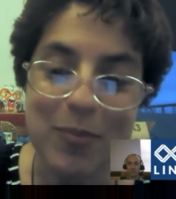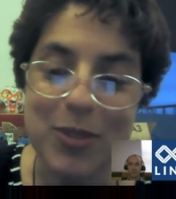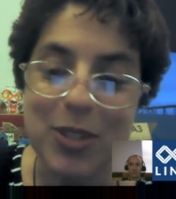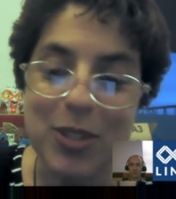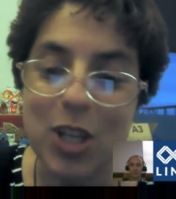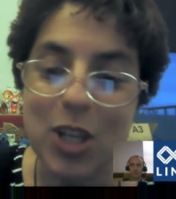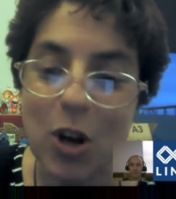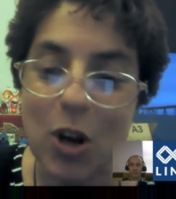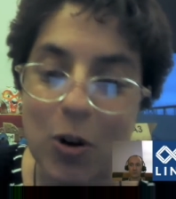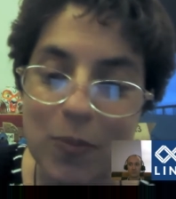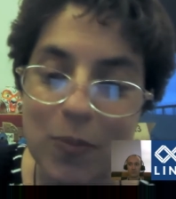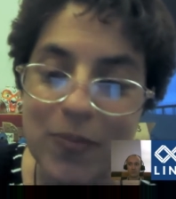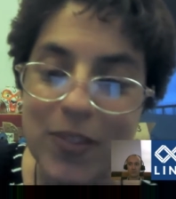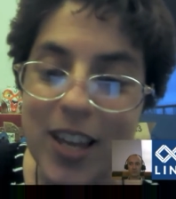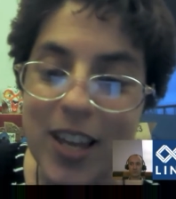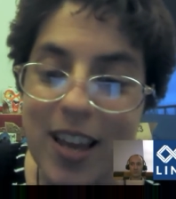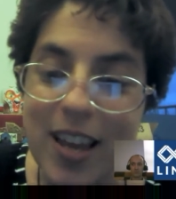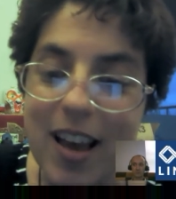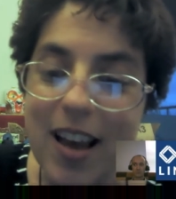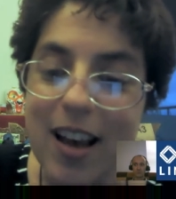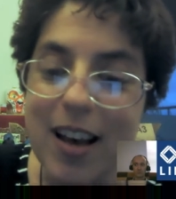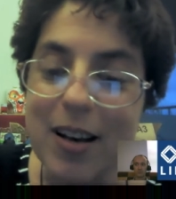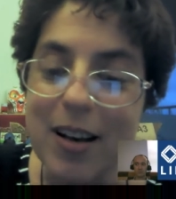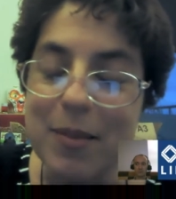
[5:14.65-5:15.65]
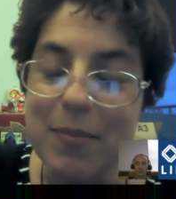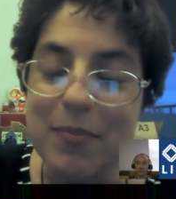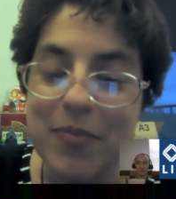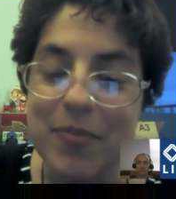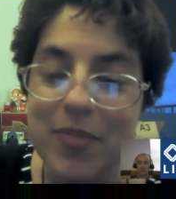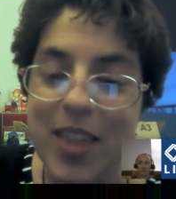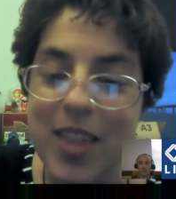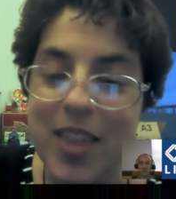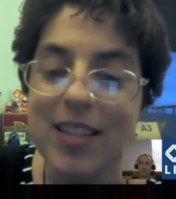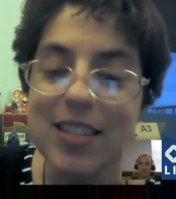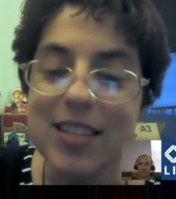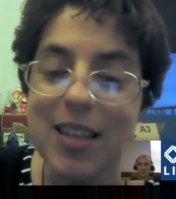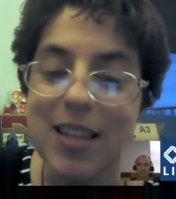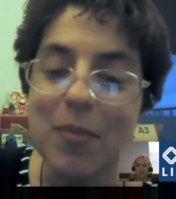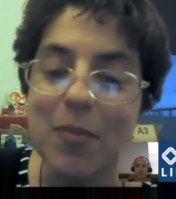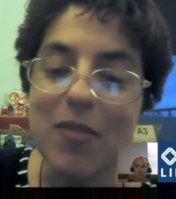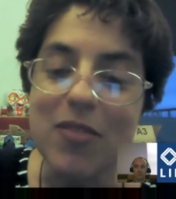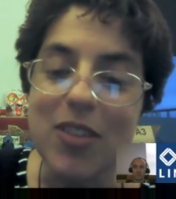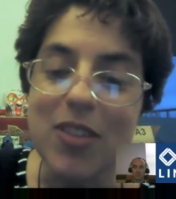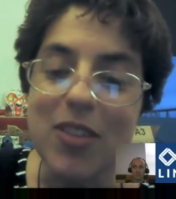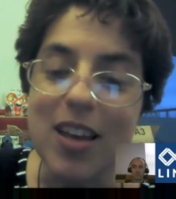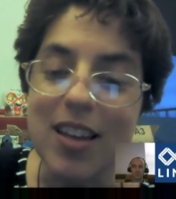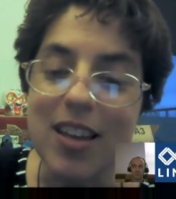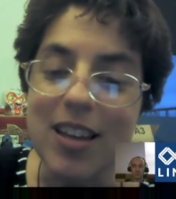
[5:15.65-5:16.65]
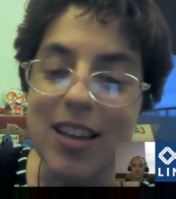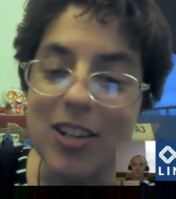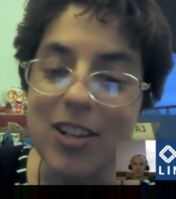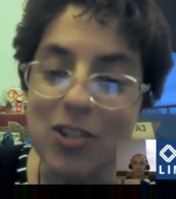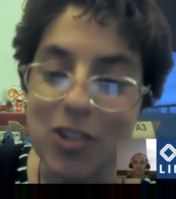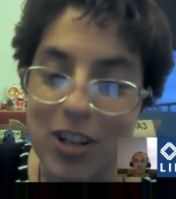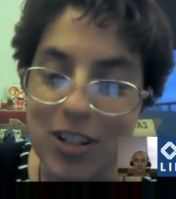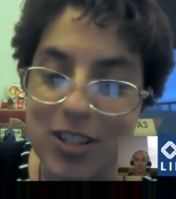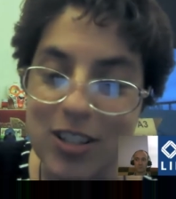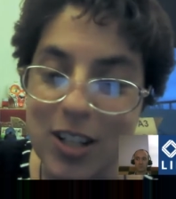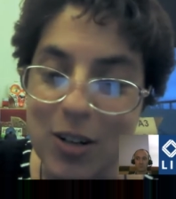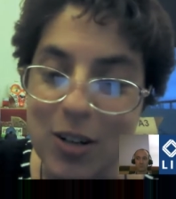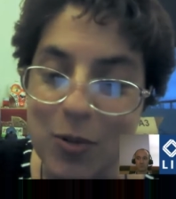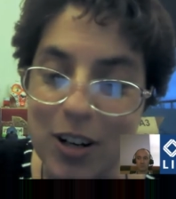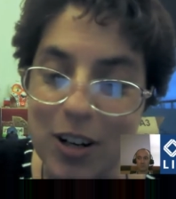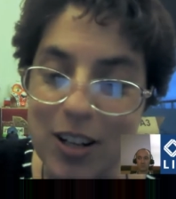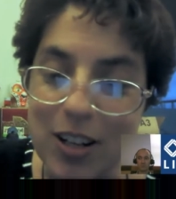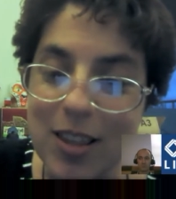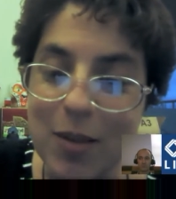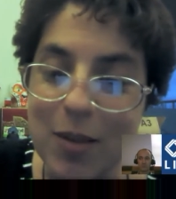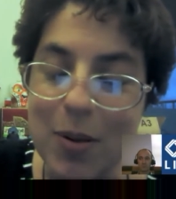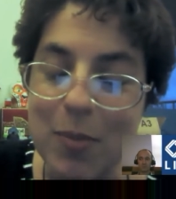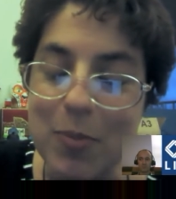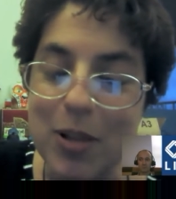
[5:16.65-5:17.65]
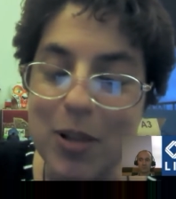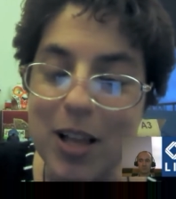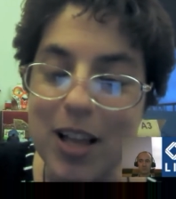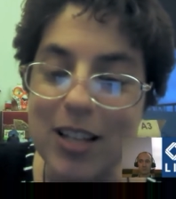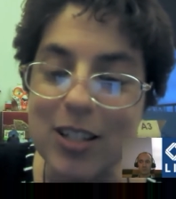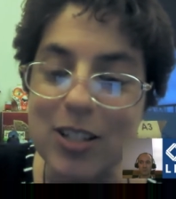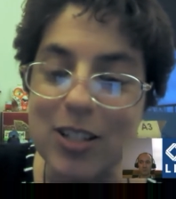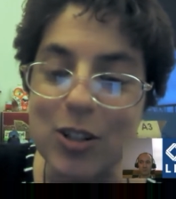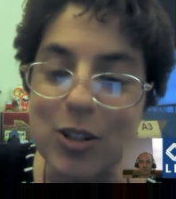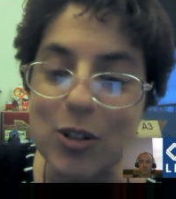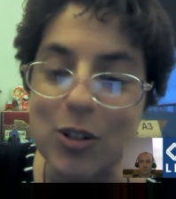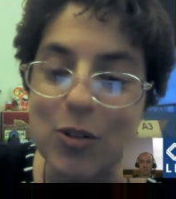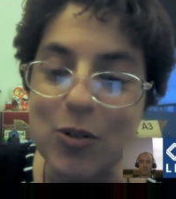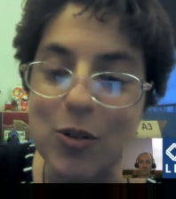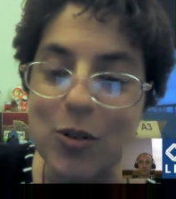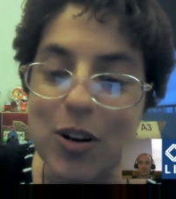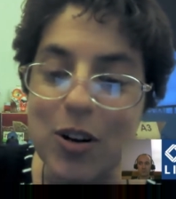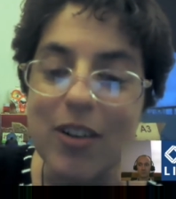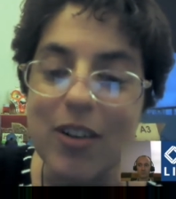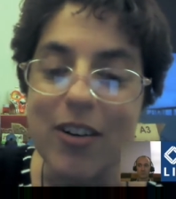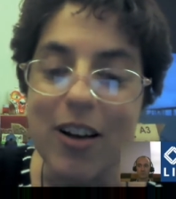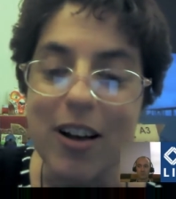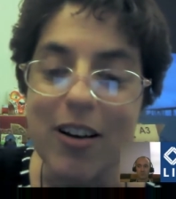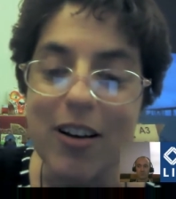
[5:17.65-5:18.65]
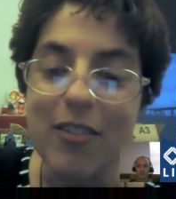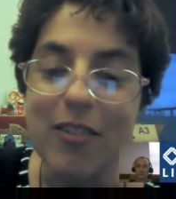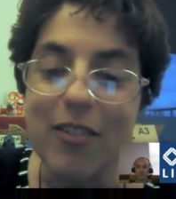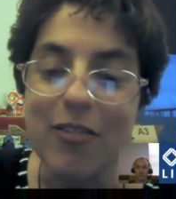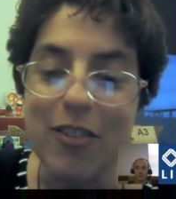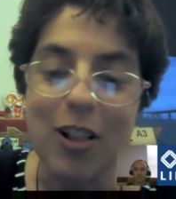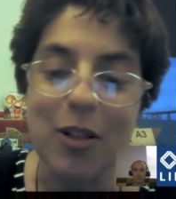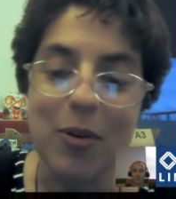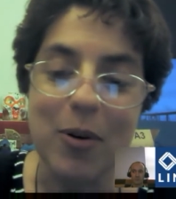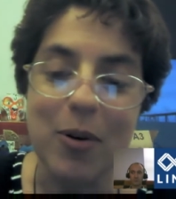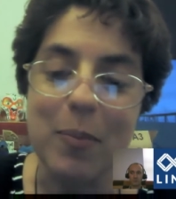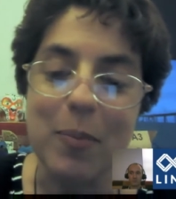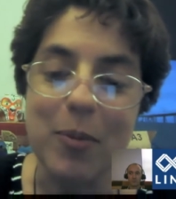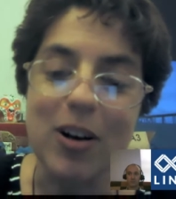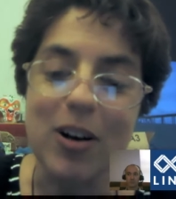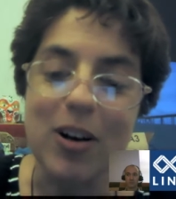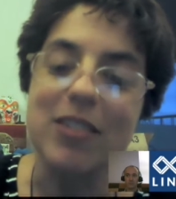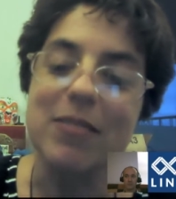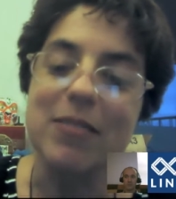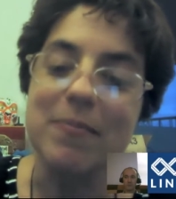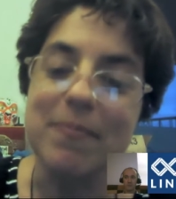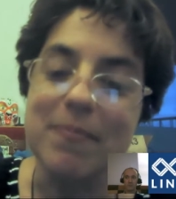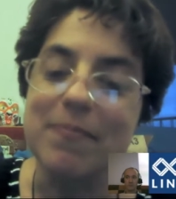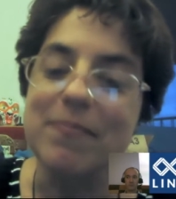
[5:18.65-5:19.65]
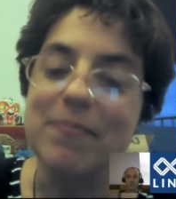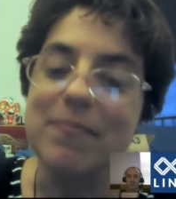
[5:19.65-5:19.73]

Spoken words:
So that's some of the interesting work that we plan to follow up on.